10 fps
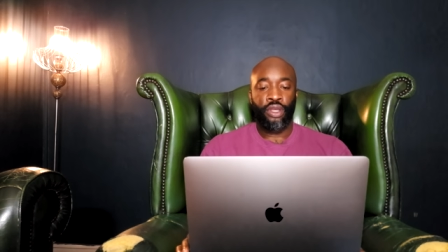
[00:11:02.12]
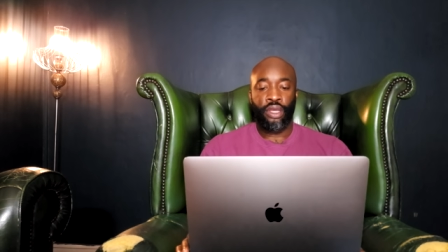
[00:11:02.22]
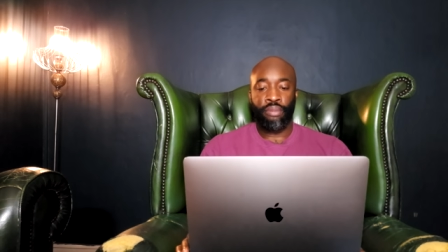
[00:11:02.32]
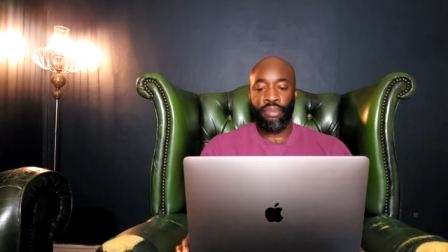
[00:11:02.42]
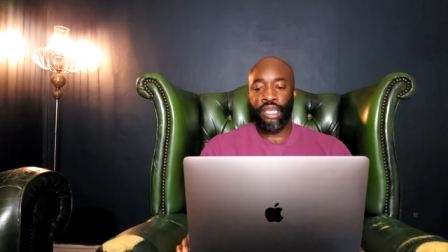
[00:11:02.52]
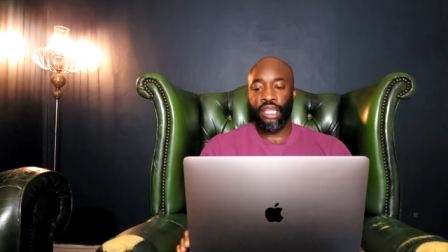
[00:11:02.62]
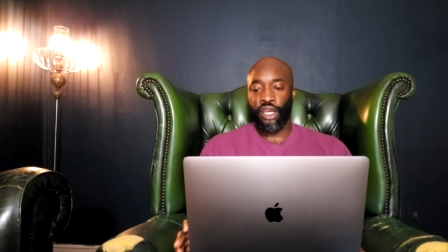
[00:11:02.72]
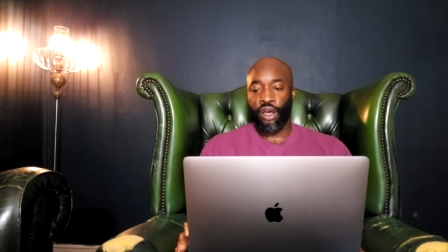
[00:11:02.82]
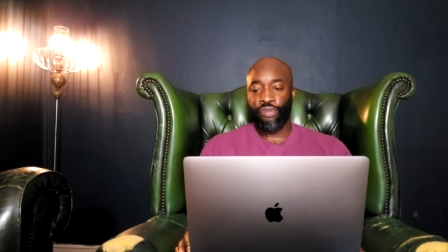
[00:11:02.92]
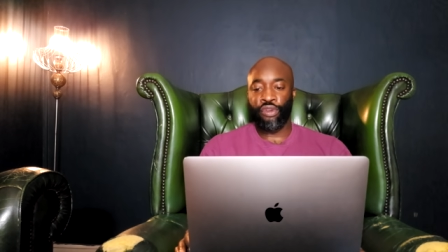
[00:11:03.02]

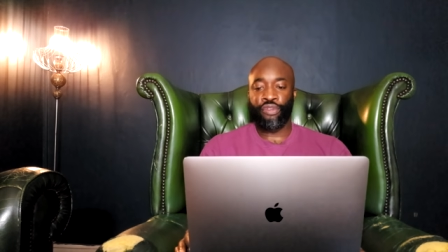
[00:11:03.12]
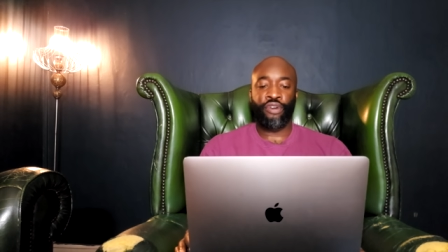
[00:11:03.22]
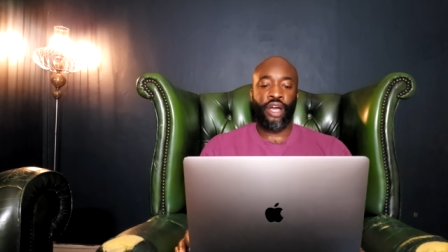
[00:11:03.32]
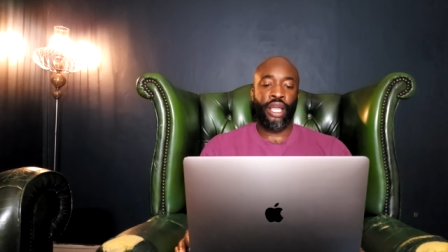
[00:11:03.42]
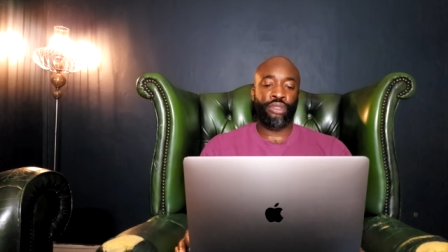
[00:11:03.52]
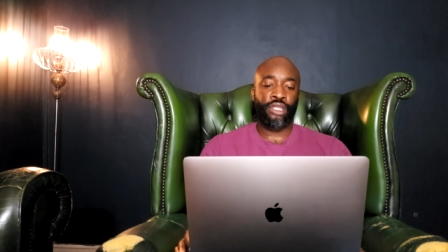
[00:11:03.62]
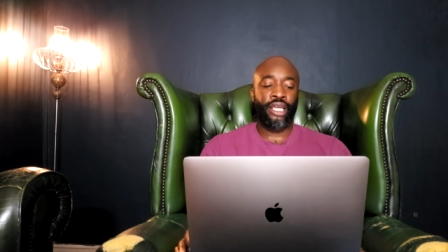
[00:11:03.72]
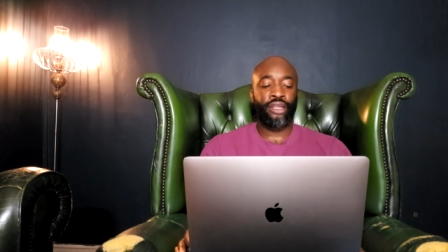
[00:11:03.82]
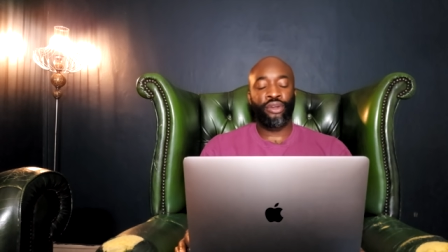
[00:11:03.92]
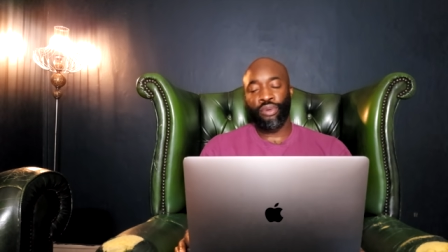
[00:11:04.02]
Immediately after the fight, it was
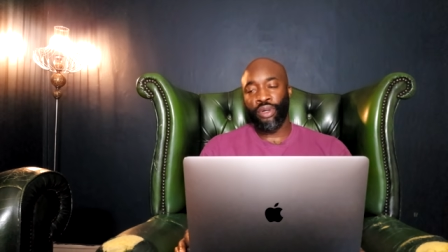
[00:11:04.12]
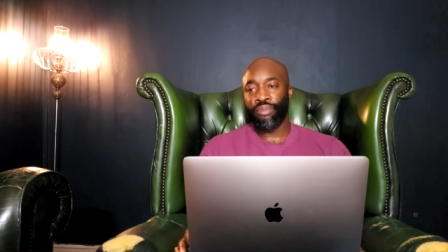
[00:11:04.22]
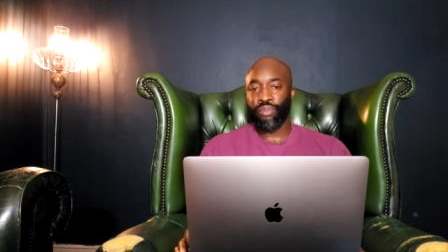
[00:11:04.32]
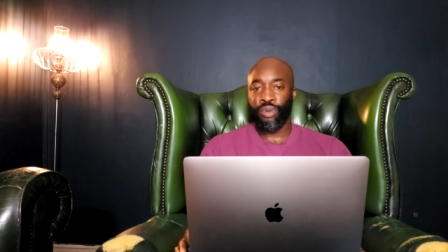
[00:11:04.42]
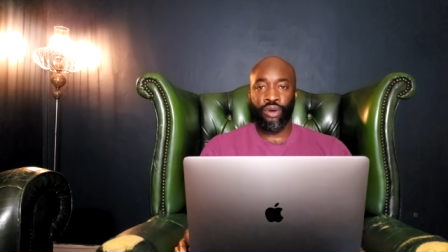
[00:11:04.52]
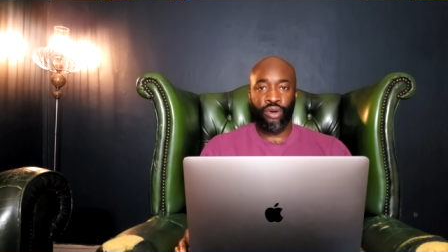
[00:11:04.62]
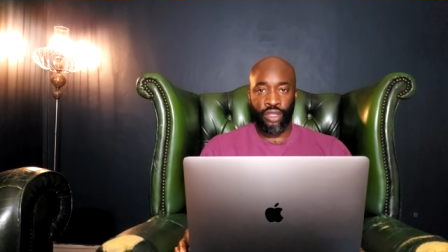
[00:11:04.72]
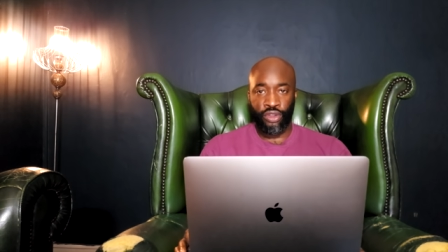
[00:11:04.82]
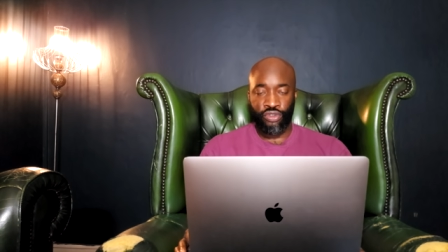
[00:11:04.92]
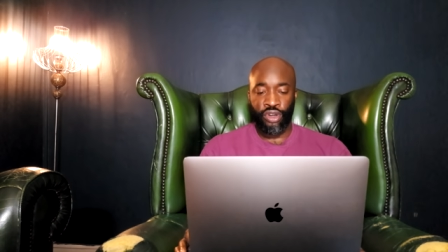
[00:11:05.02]
like, you know what? We got to
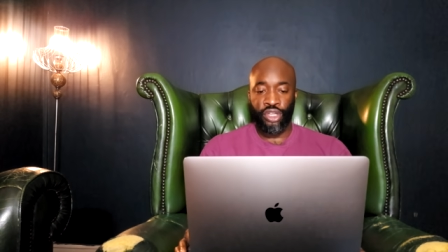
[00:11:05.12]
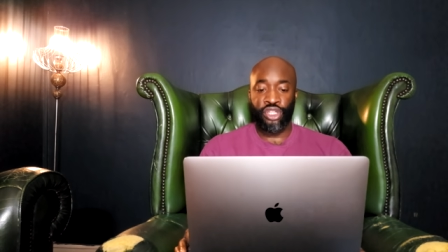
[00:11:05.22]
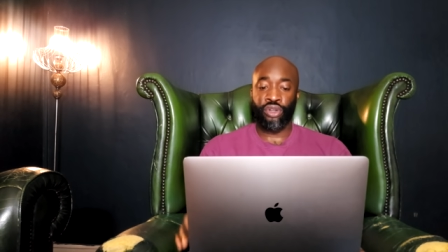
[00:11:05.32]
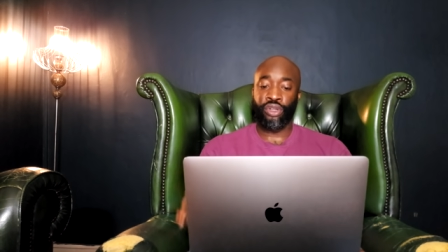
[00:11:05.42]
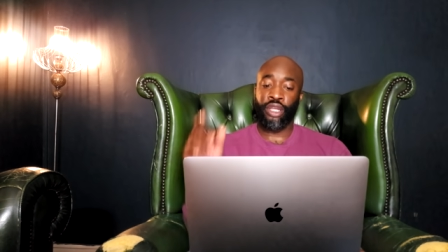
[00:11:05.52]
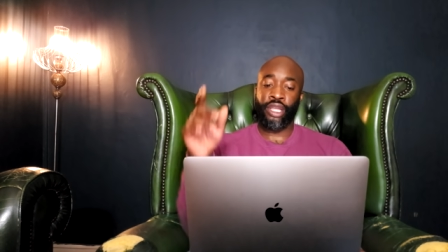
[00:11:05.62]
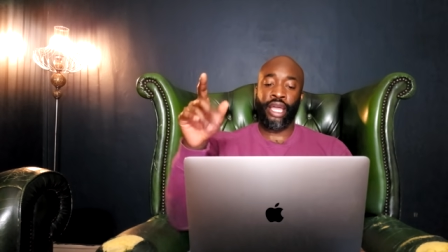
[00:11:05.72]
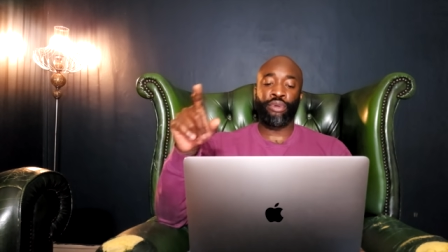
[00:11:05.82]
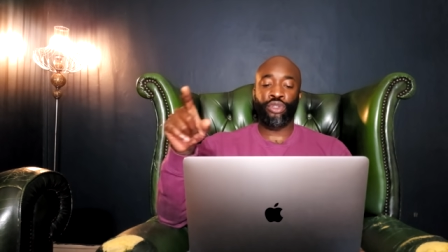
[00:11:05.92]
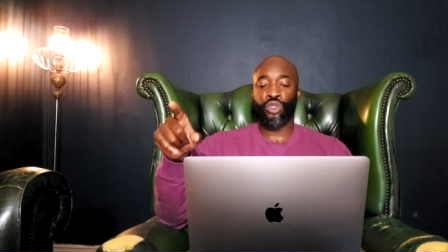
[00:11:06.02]
get the trilogy on. He
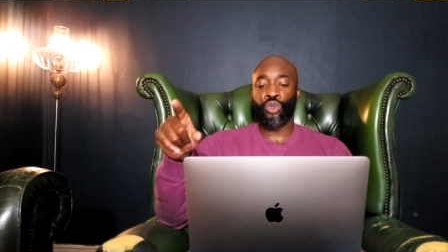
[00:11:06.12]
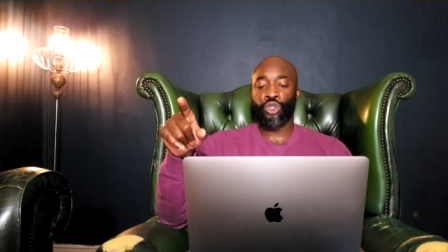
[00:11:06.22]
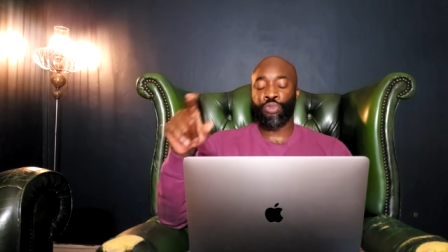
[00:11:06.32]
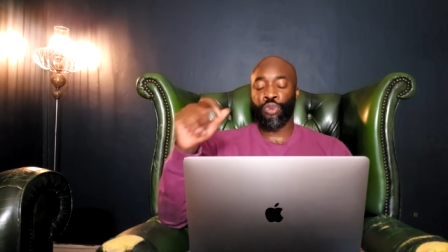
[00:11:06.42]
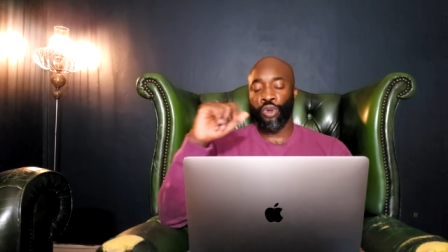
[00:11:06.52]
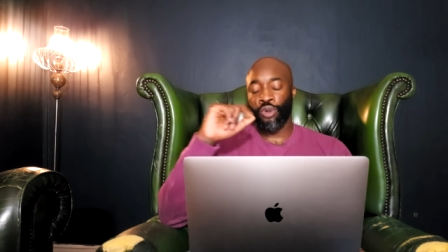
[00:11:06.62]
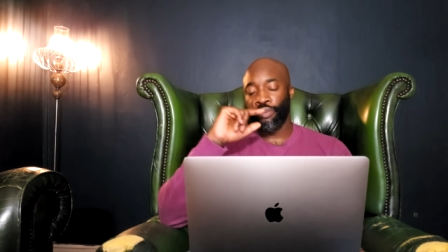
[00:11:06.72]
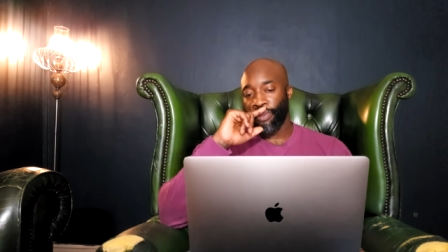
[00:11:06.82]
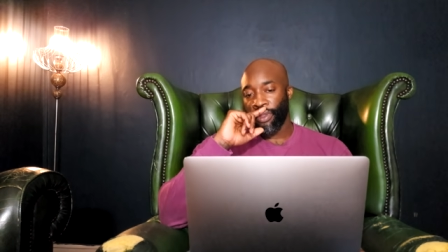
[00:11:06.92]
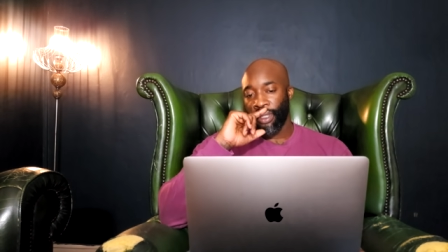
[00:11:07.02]
came on Talk Sport
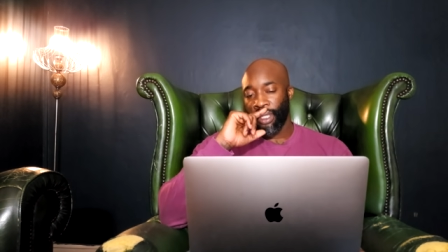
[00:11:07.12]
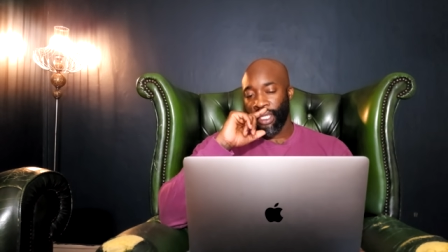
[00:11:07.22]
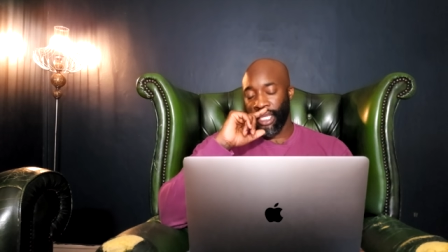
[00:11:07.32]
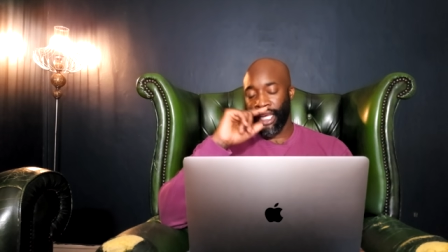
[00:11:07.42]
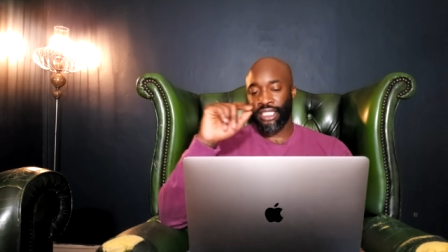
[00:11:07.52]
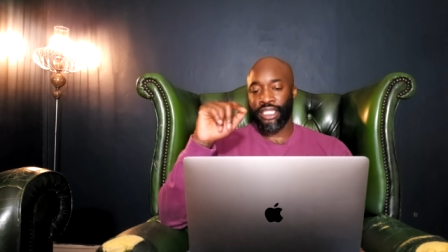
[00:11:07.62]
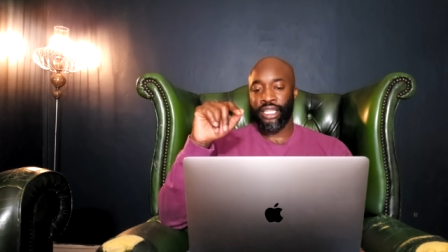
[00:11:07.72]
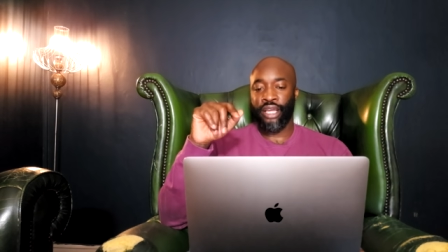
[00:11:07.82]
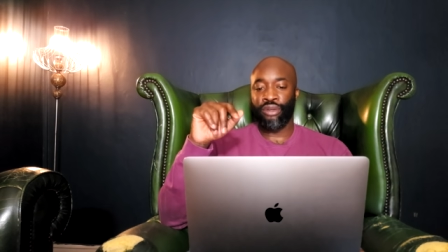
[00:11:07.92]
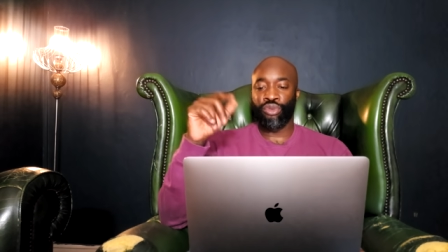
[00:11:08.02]

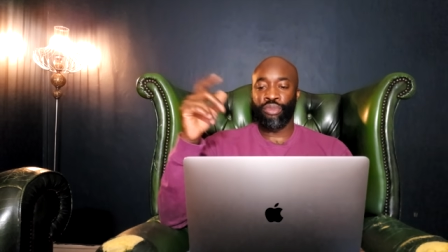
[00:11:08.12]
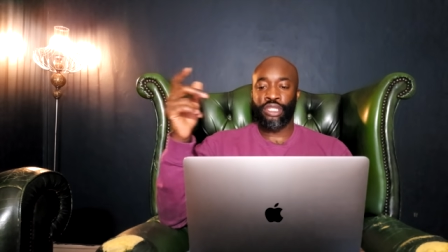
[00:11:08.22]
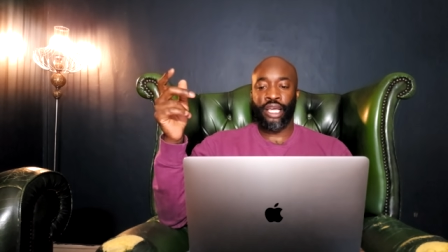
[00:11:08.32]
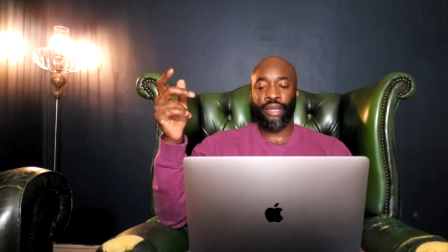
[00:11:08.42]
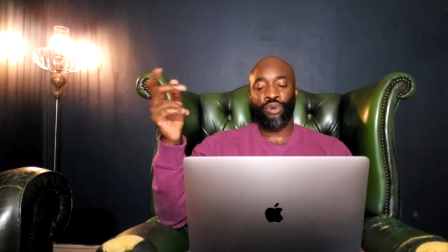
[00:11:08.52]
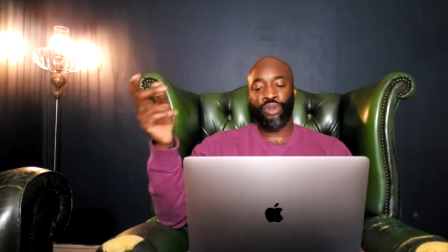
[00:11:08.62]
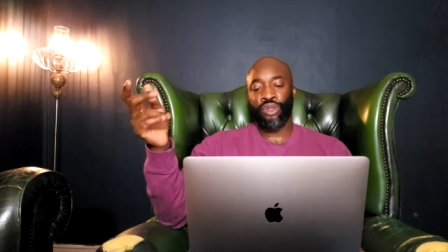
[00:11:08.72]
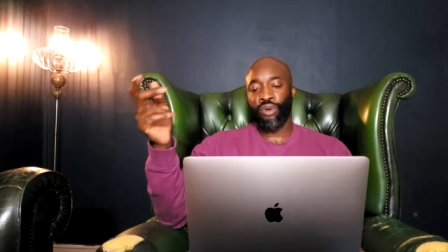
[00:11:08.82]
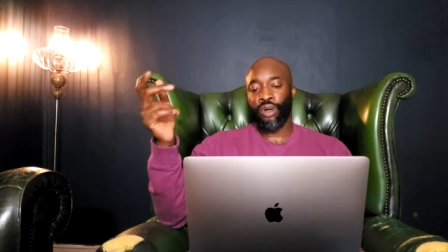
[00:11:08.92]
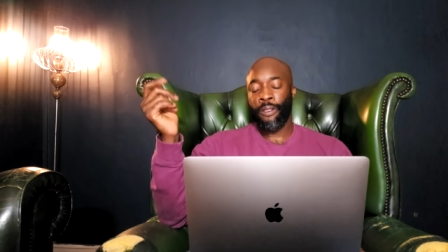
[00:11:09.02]
yesterday and was almost like, well, you
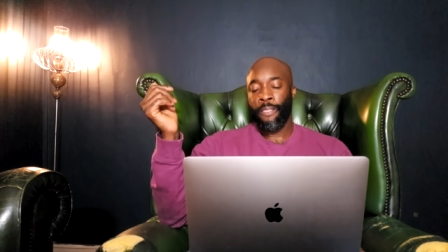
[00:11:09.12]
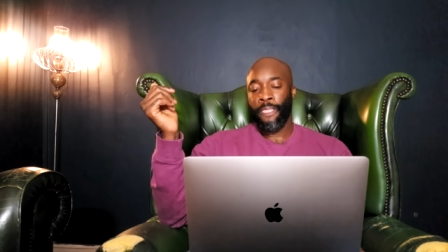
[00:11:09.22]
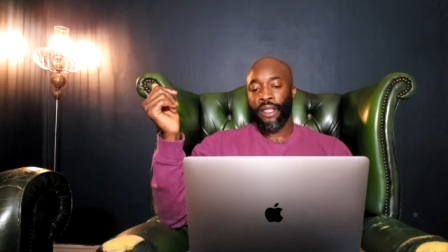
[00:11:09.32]
know what?